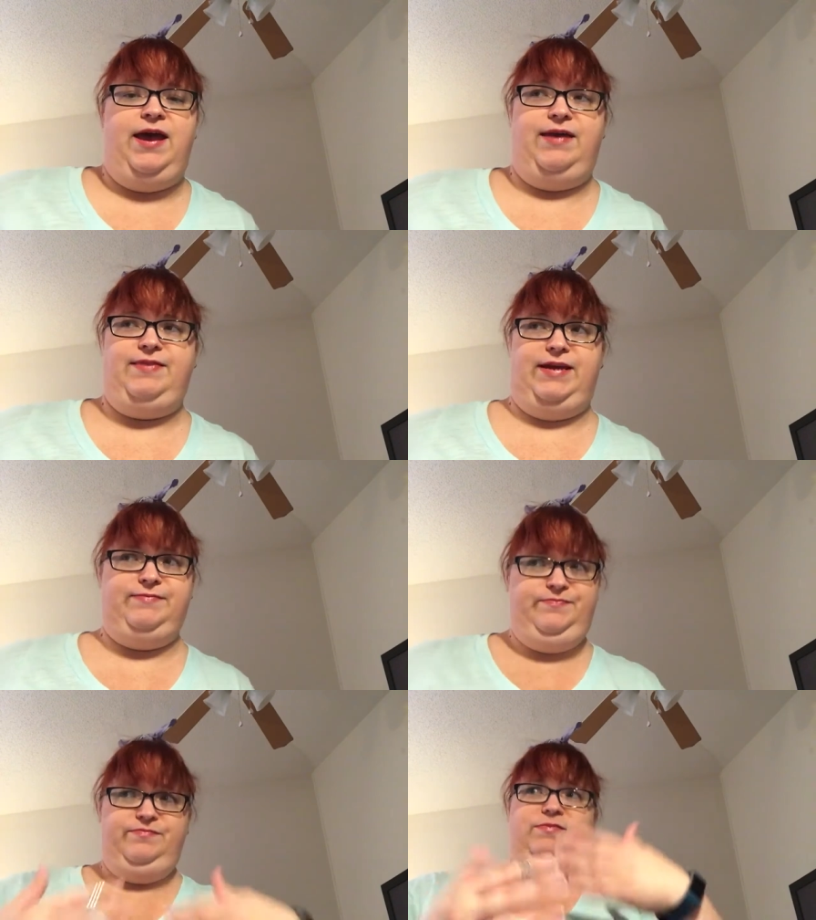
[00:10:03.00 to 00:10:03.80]
And
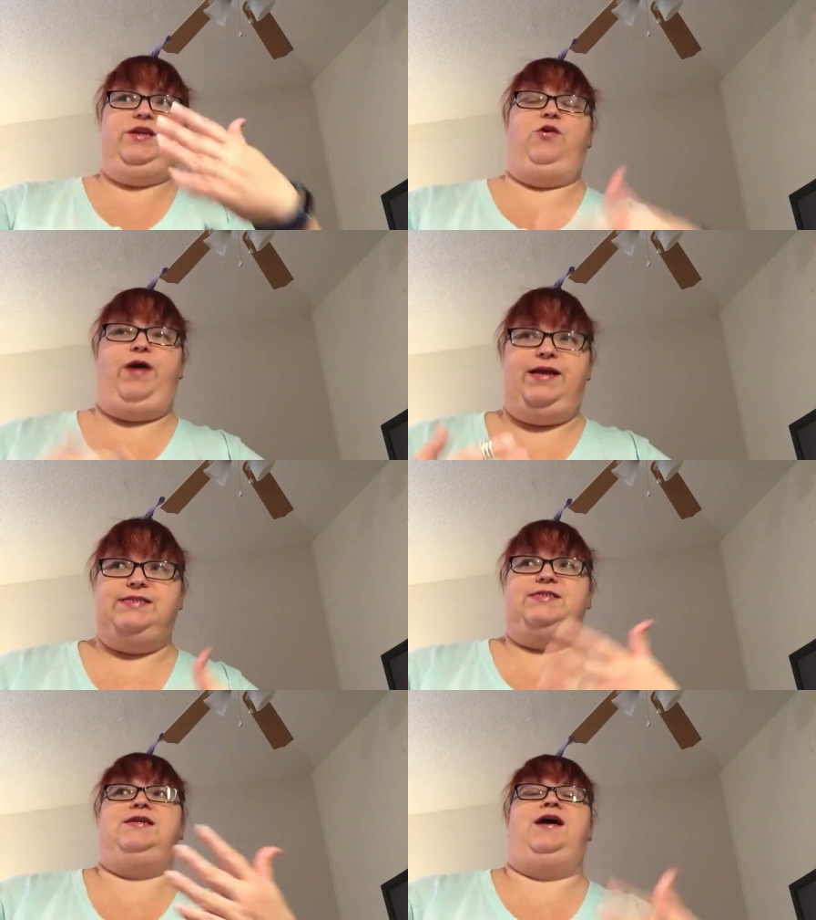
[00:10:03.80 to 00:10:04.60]
then, you know,
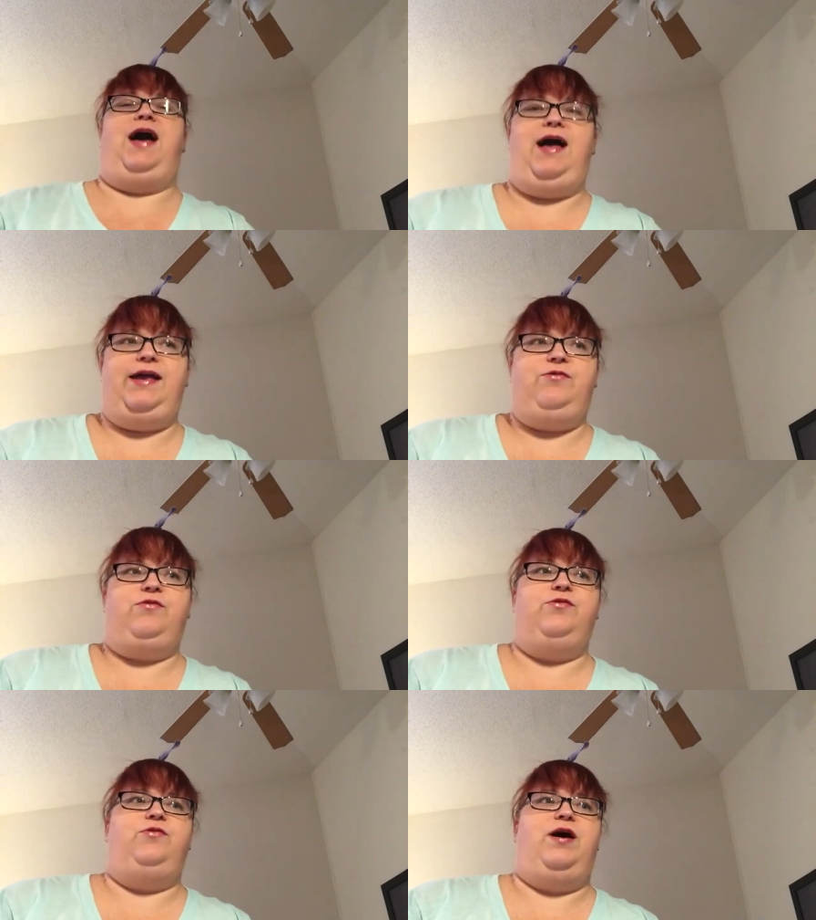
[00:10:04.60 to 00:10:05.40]
as I
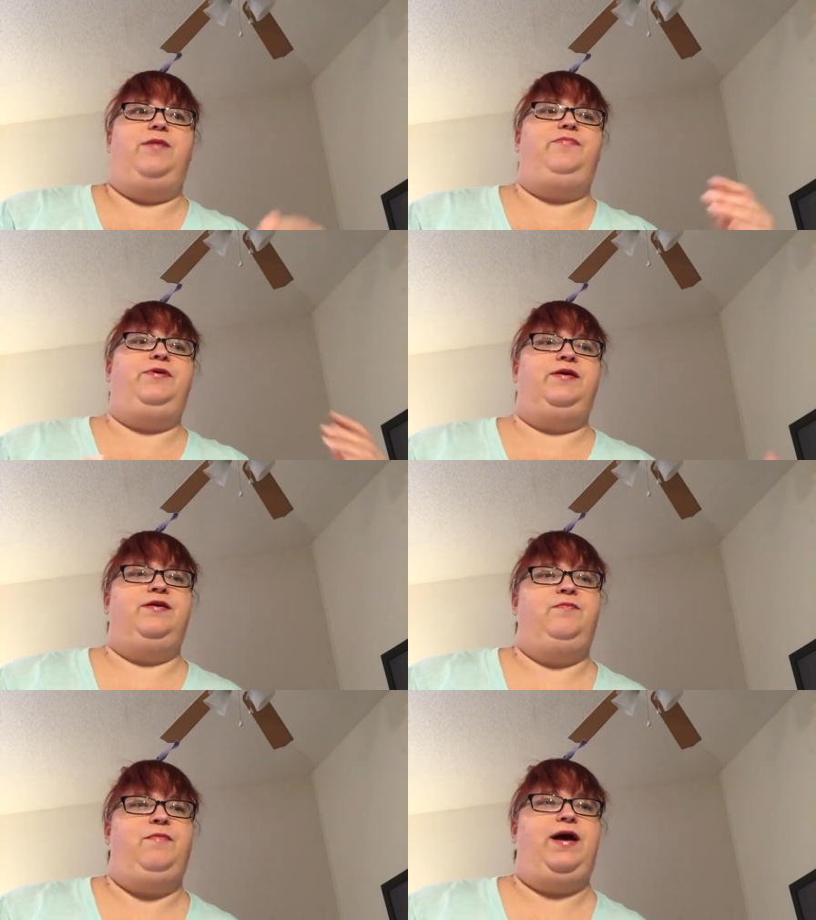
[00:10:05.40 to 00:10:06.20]
grew up,
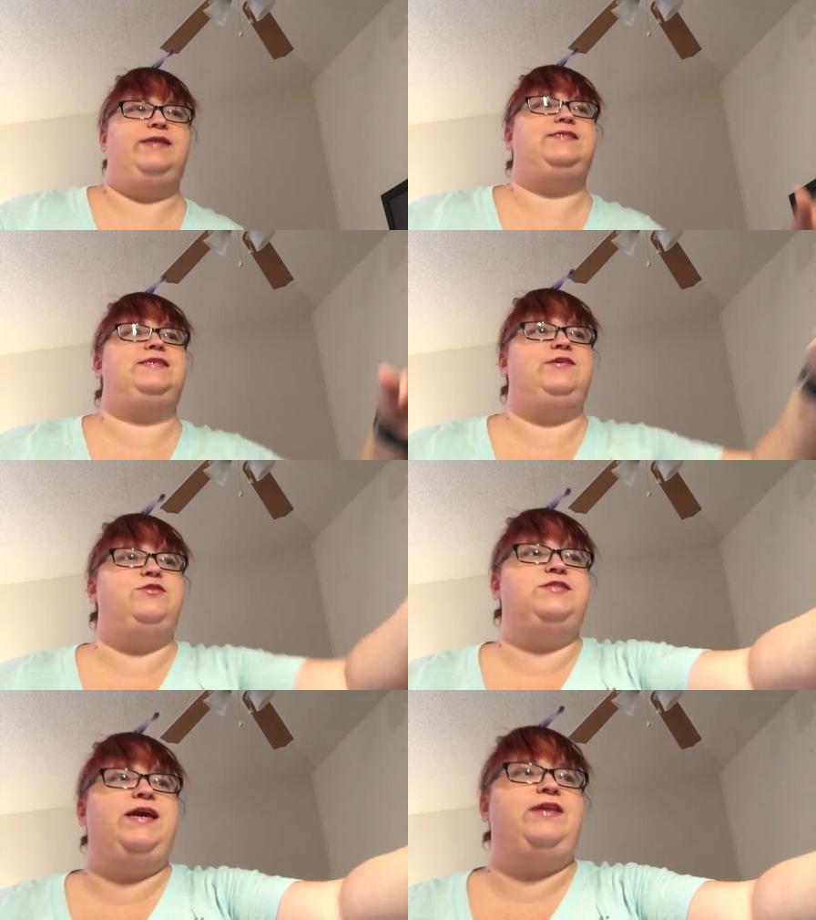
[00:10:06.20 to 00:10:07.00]
my
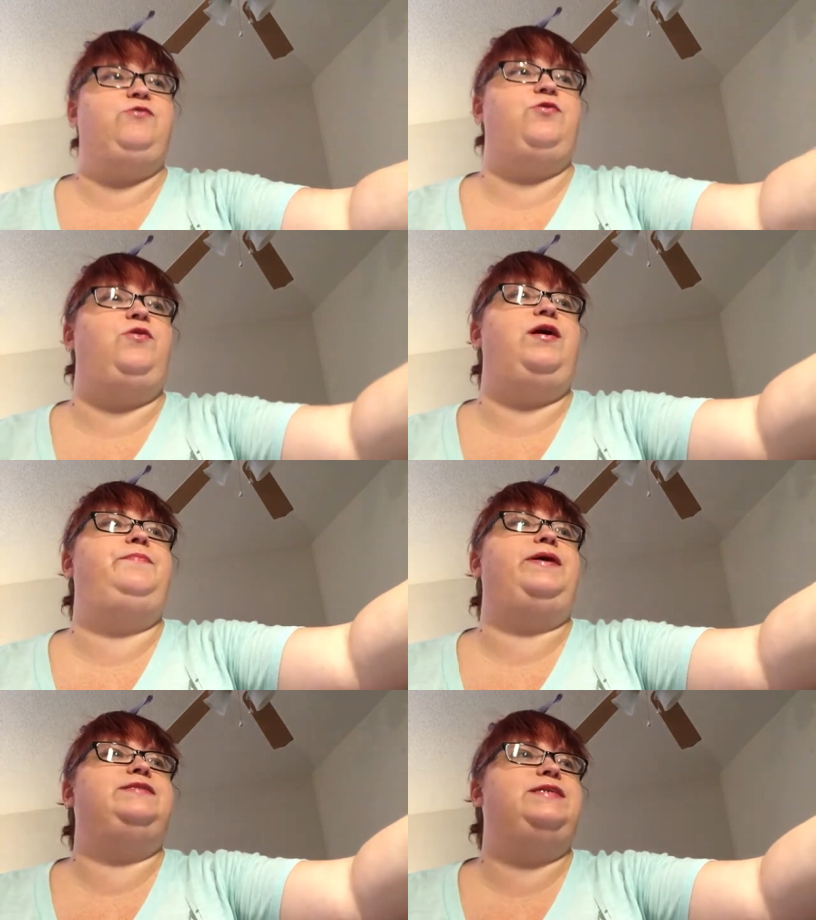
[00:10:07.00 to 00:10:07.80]
skill set grew
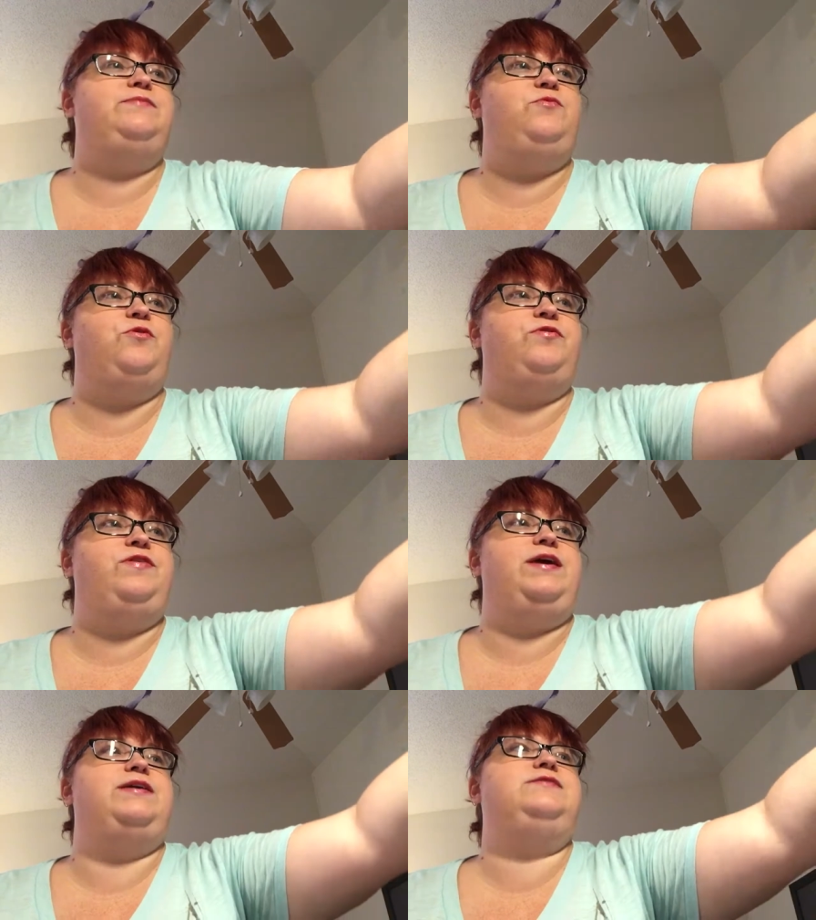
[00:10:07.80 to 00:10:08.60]
up, I did more
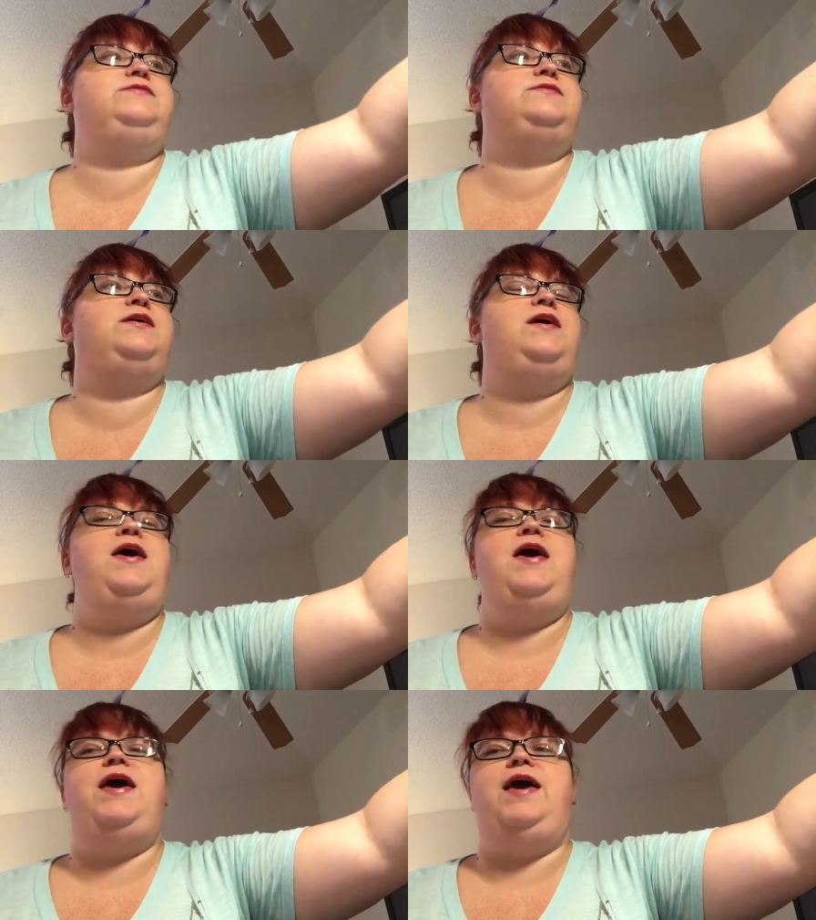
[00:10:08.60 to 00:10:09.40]
things.
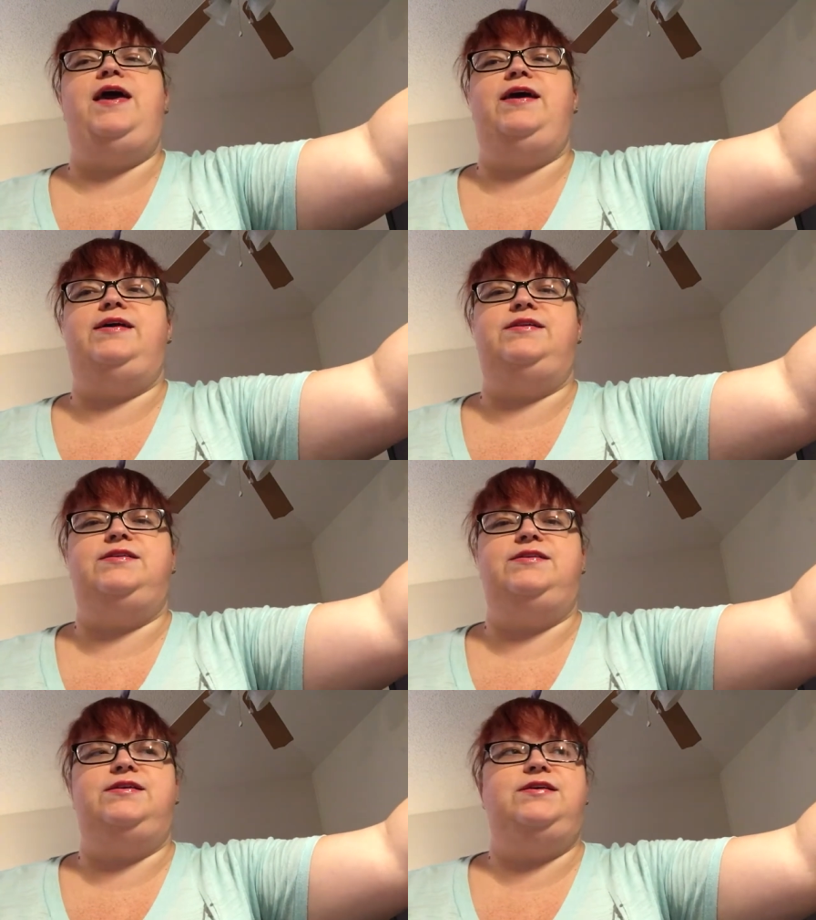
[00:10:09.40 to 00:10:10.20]

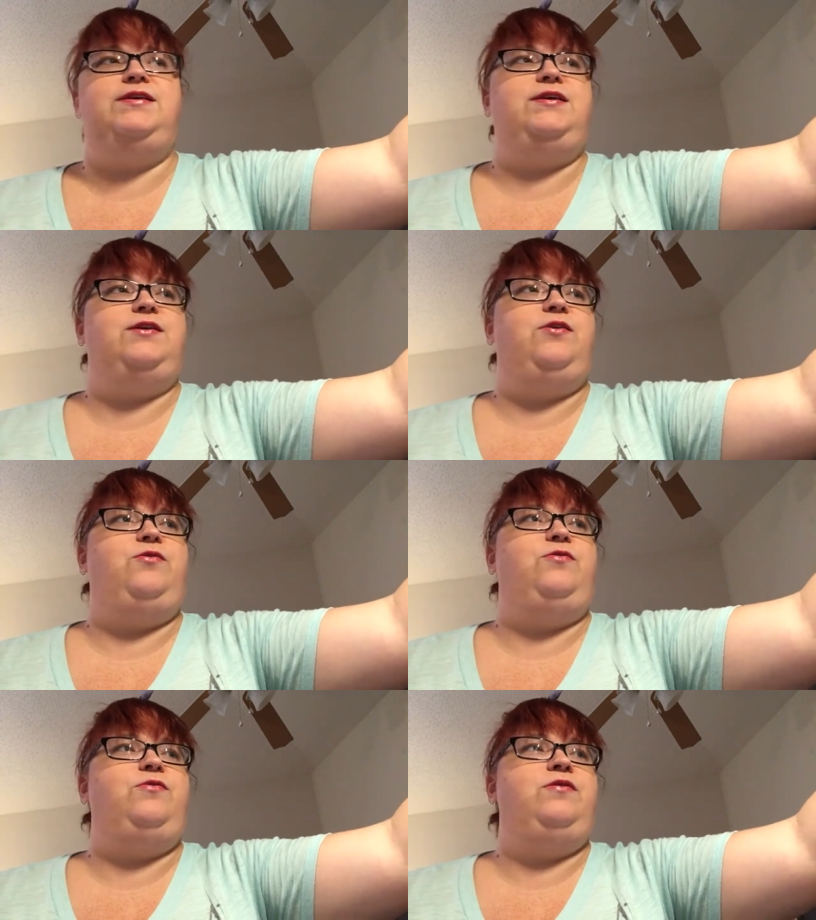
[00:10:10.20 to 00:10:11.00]
And, you
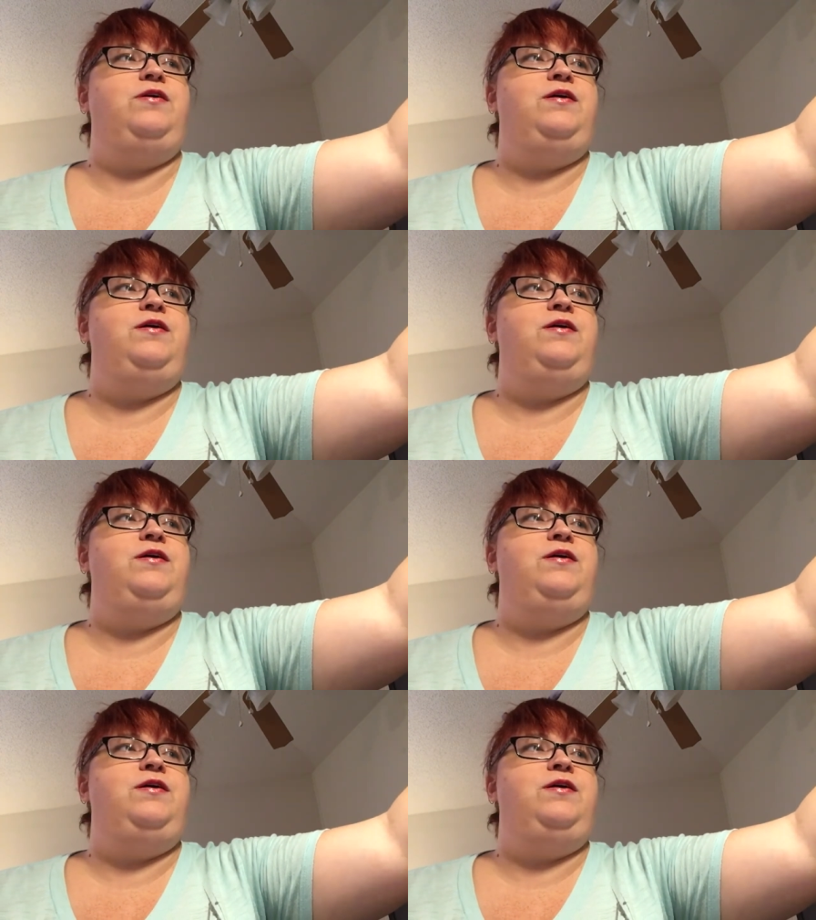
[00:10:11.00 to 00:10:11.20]
know,